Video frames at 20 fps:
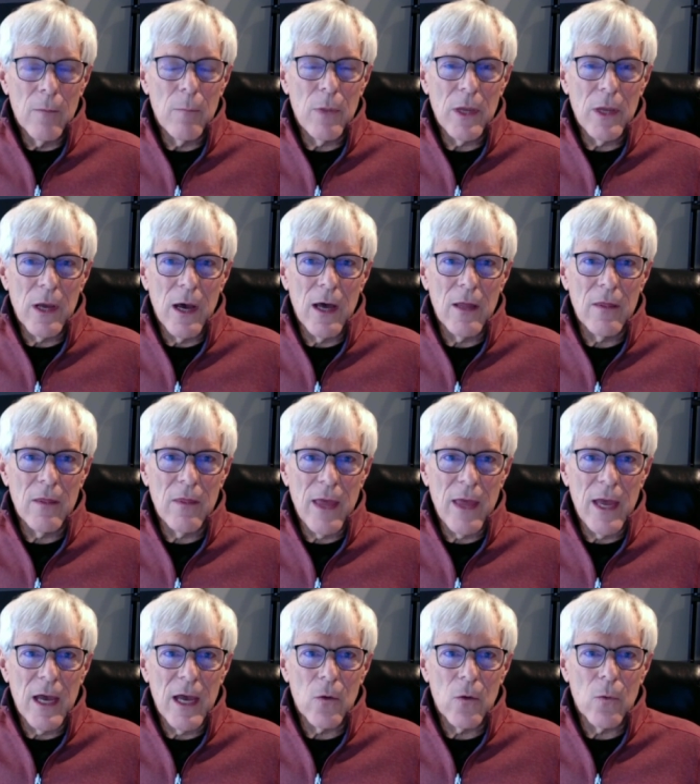Beyond
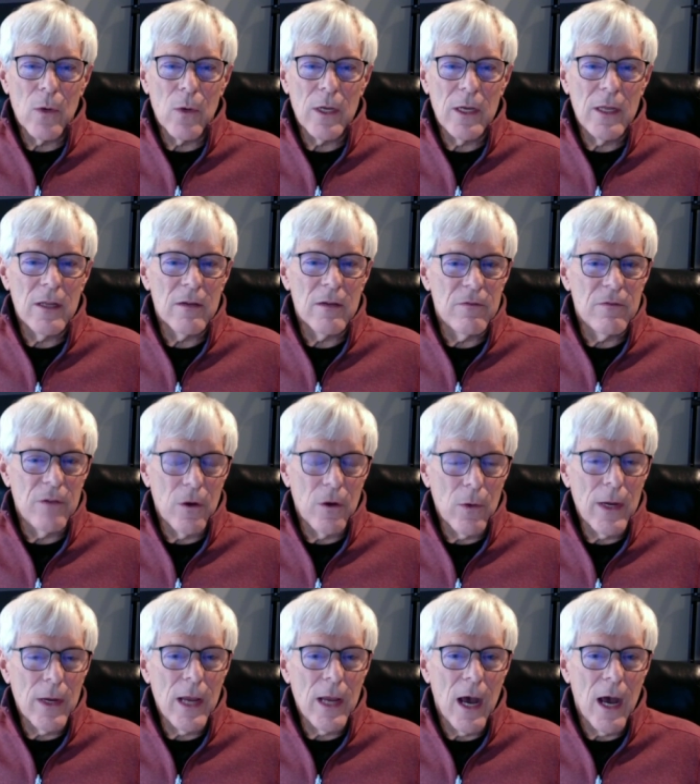that, we need a
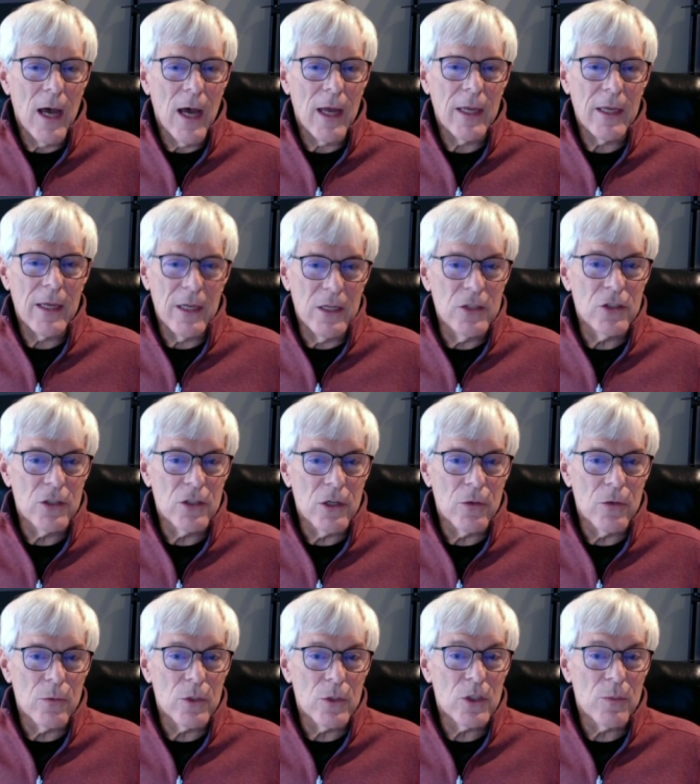very high
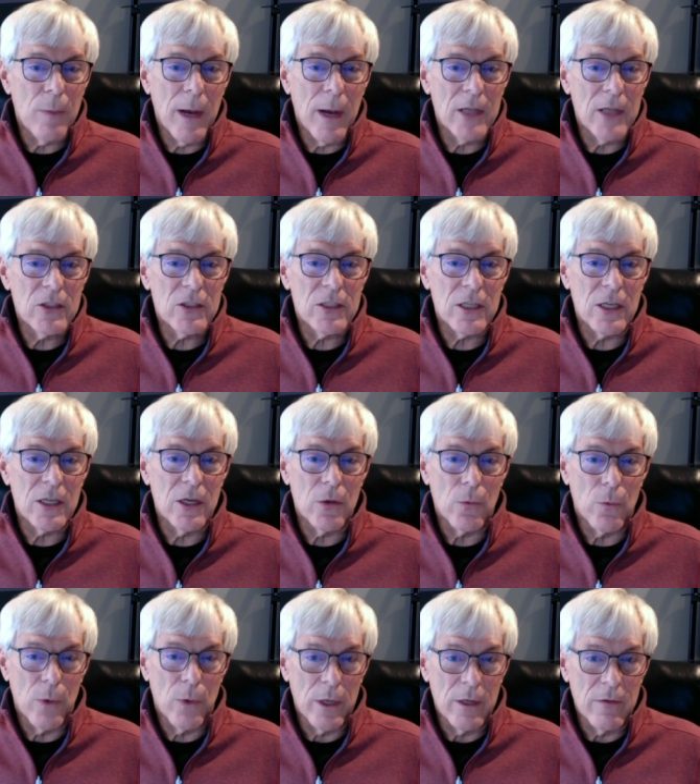insulin response to
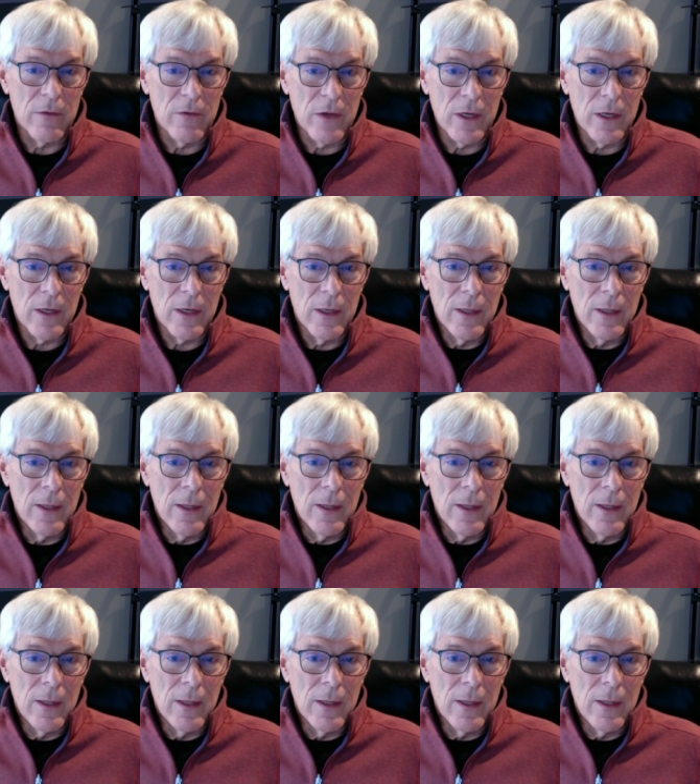get rid of it.